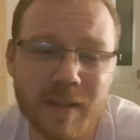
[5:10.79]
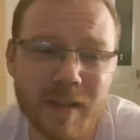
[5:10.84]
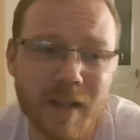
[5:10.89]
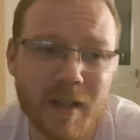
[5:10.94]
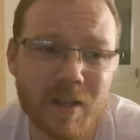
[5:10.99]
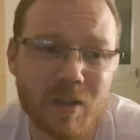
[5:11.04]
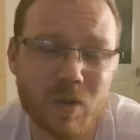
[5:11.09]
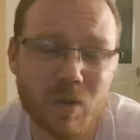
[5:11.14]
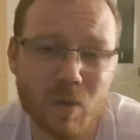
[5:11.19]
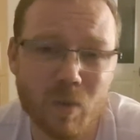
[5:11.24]

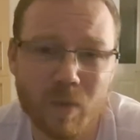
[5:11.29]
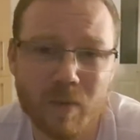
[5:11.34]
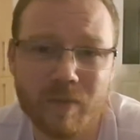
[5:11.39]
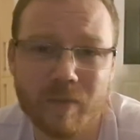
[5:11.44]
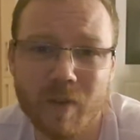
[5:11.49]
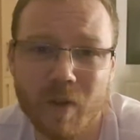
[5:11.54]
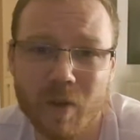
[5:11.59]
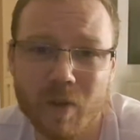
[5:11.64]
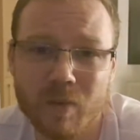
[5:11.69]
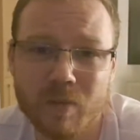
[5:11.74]
that your
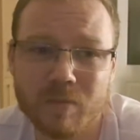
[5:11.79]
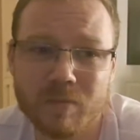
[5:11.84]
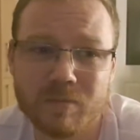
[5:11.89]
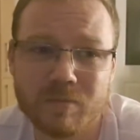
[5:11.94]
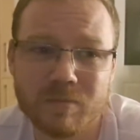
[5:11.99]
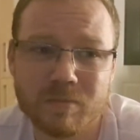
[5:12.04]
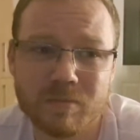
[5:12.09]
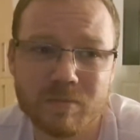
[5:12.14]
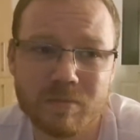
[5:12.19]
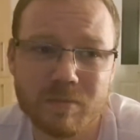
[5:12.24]
vote
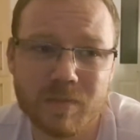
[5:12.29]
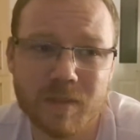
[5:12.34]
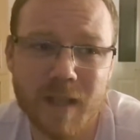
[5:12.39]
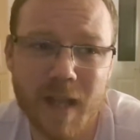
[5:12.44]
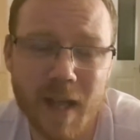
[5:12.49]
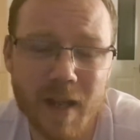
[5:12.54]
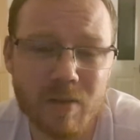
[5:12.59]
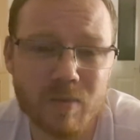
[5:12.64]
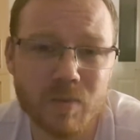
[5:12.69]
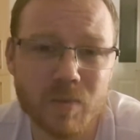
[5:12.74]

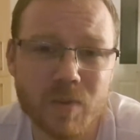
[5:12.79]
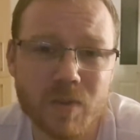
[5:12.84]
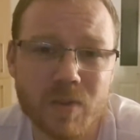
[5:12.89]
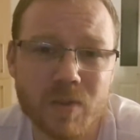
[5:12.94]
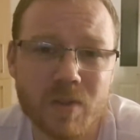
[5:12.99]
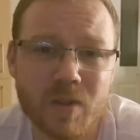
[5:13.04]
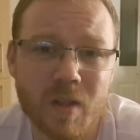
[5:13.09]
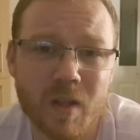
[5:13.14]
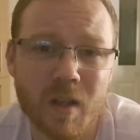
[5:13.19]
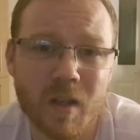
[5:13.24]

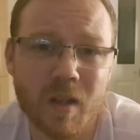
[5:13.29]
counts.